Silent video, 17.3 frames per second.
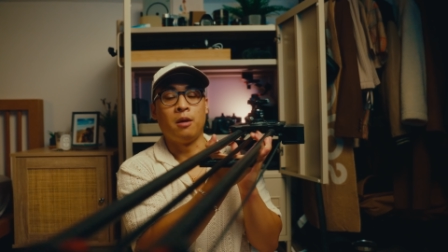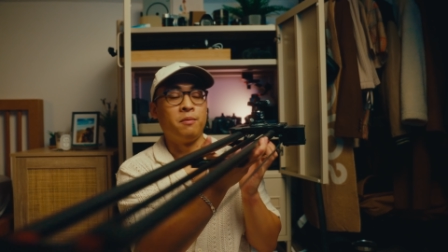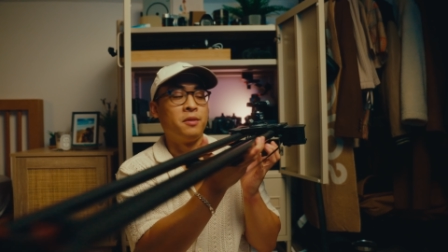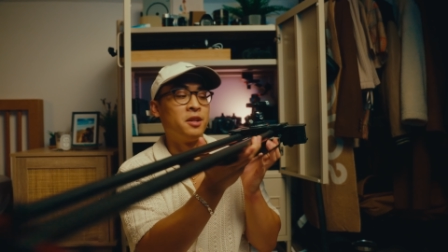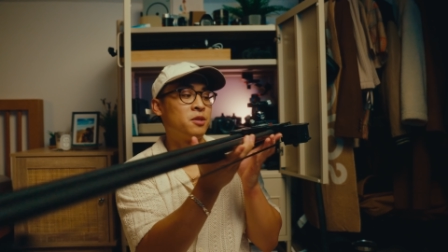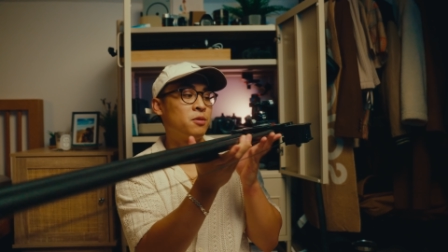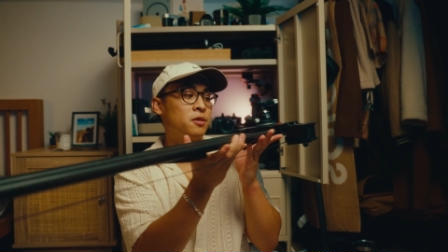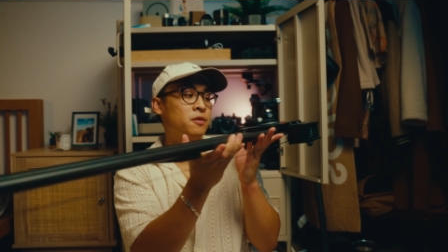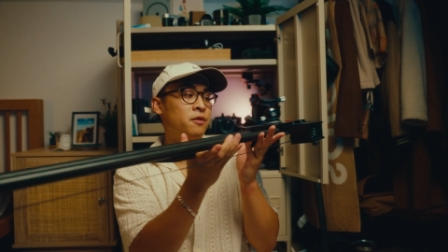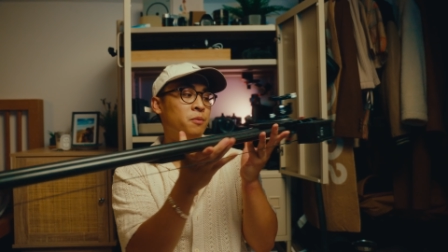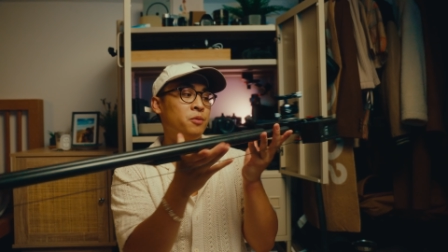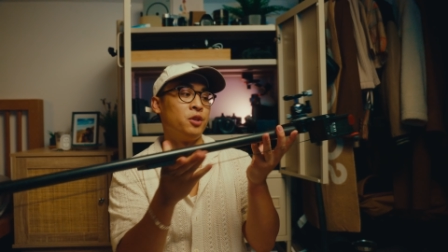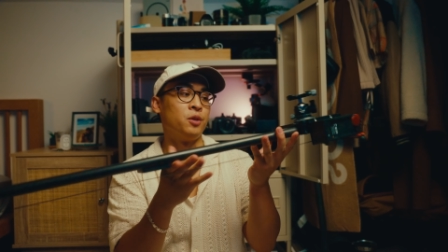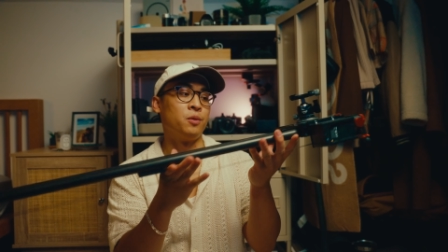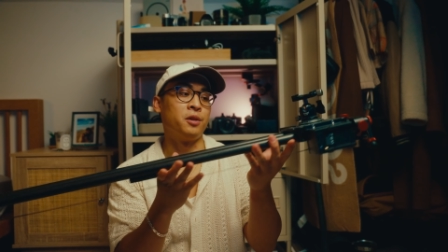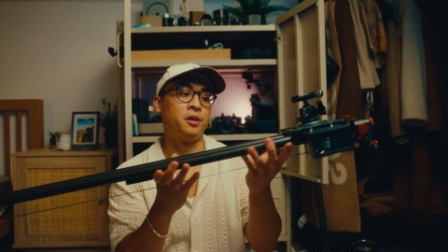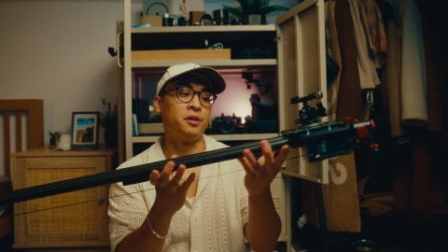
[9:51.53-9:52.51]
This was from
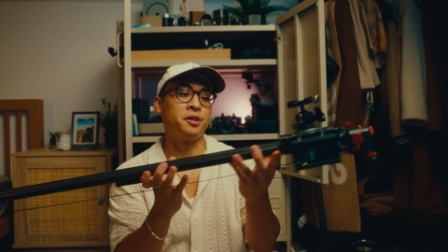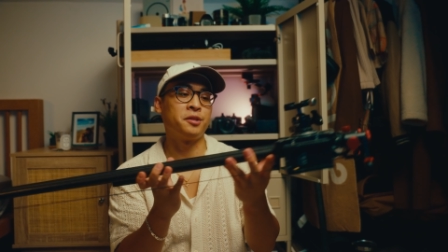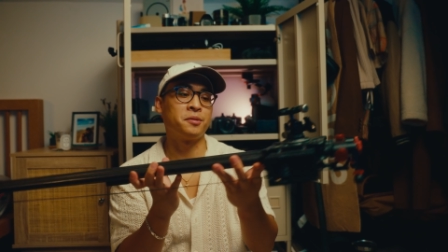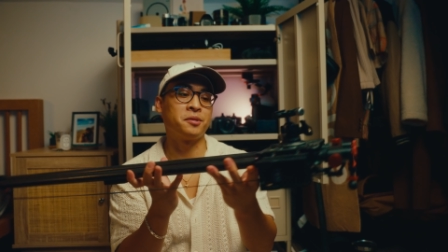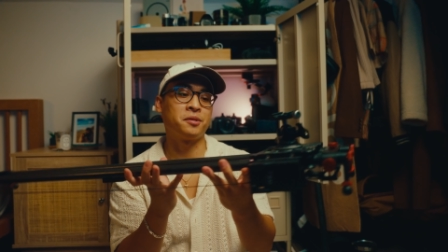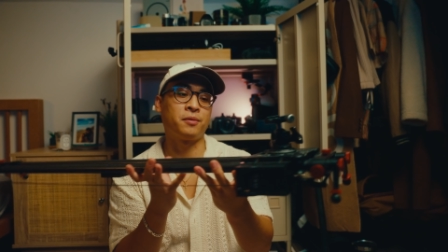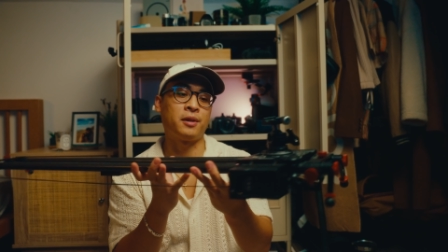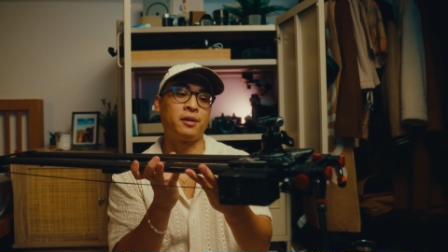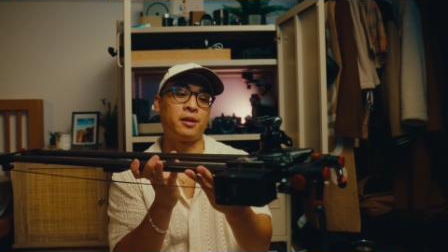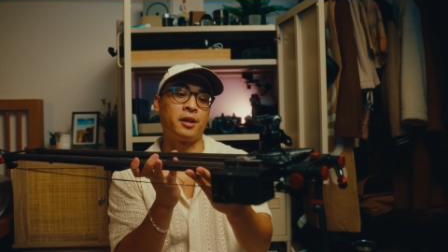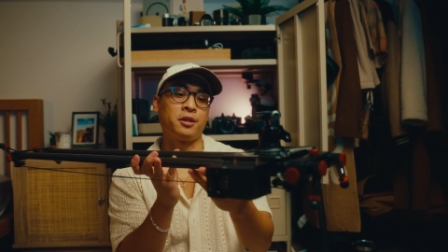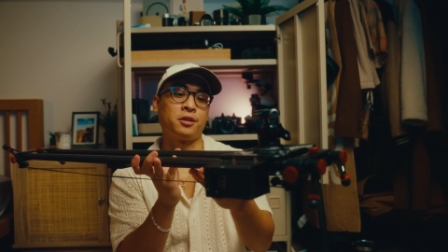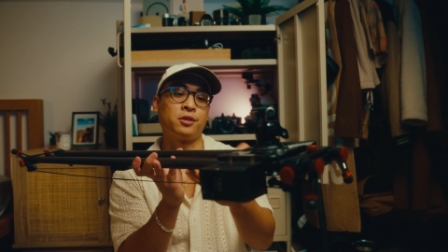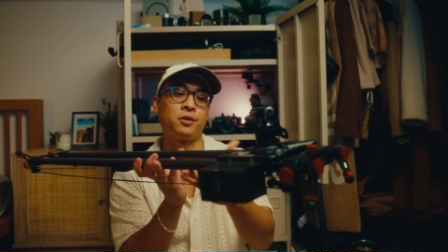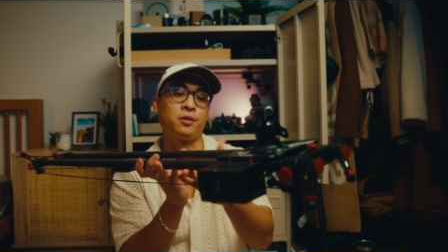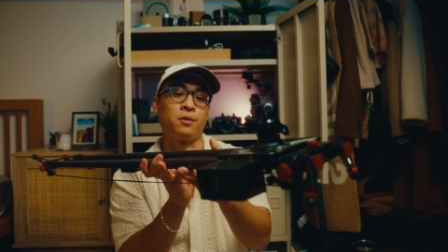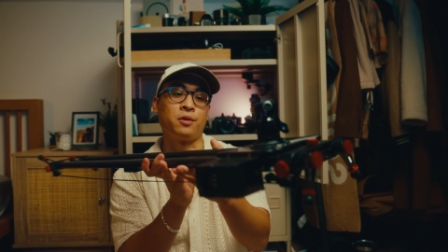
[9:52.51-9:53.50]
Niwa. This was around like
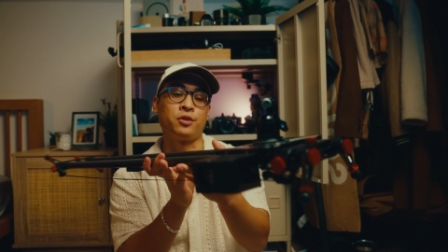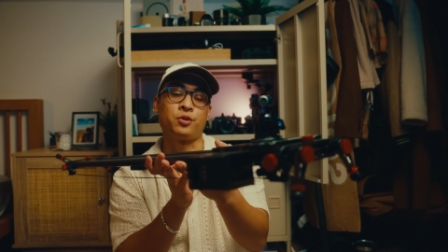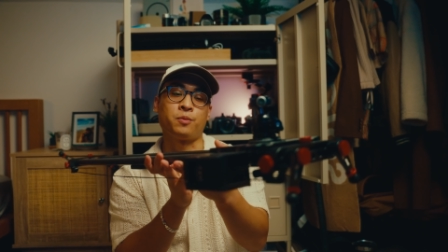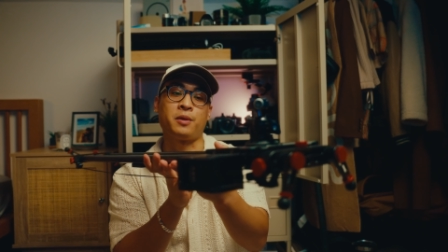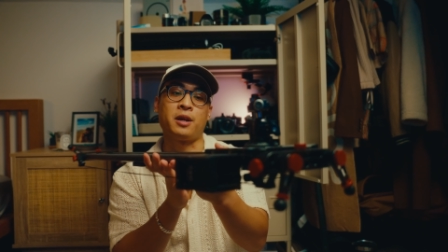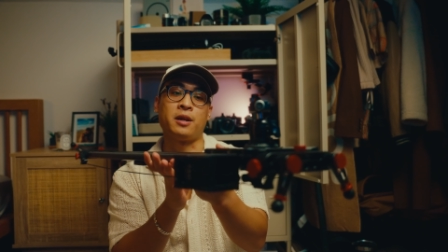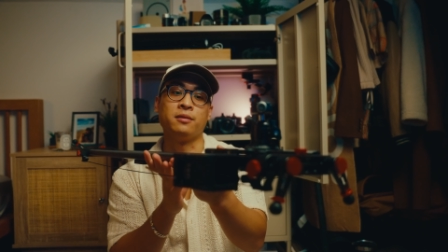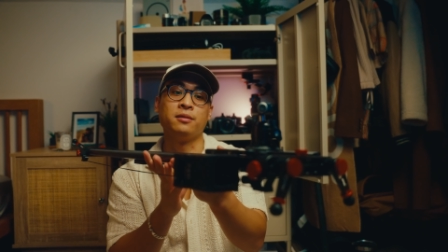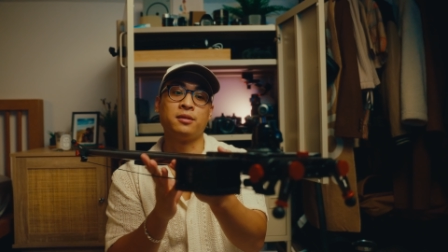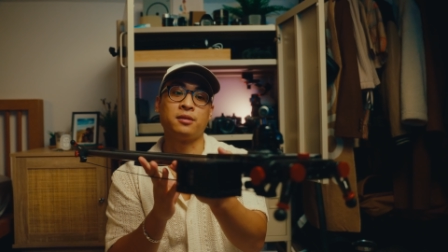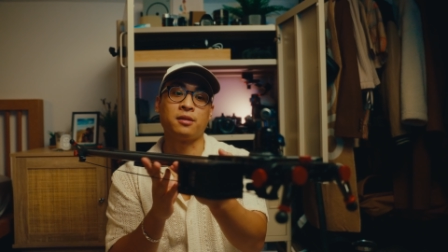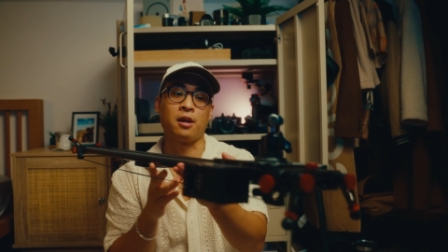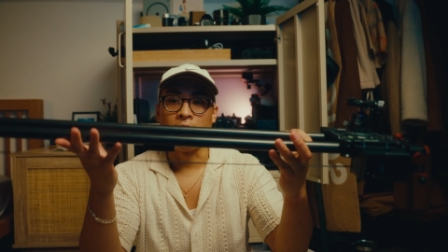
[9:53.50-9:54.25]
£200.